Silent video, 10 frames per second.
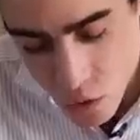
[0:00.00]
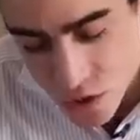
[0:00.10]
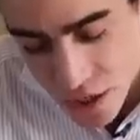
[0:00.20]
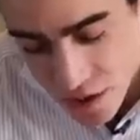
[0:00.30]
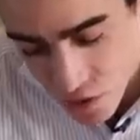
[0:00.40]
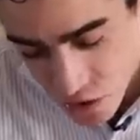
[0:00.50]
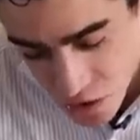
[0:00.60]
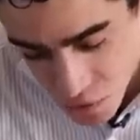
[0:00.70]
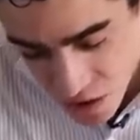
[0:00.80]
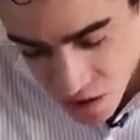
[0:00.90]
or should I
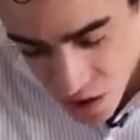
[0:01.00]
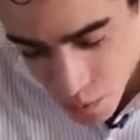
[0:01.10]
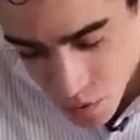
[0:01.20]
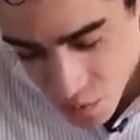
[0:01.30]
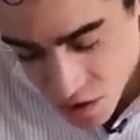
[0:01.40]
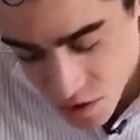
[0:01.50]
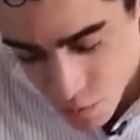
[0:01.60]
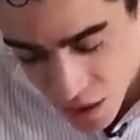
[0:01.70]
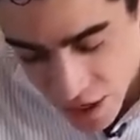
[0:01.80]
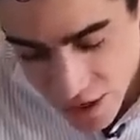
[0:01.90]
increase meat consumption because of
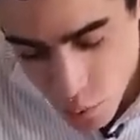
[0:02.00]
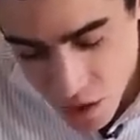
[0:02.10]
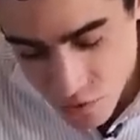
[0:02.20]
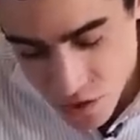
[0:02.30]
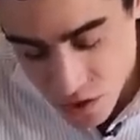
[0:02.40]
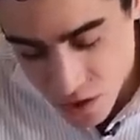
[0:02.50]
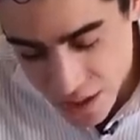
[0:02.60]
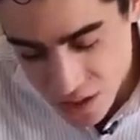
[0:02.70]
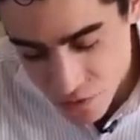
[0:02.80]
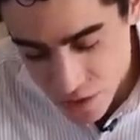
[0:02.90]
my height, weight, physical
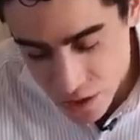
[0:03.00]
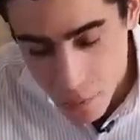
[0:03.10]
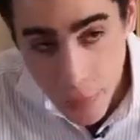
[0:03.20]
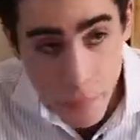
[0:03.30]
activity?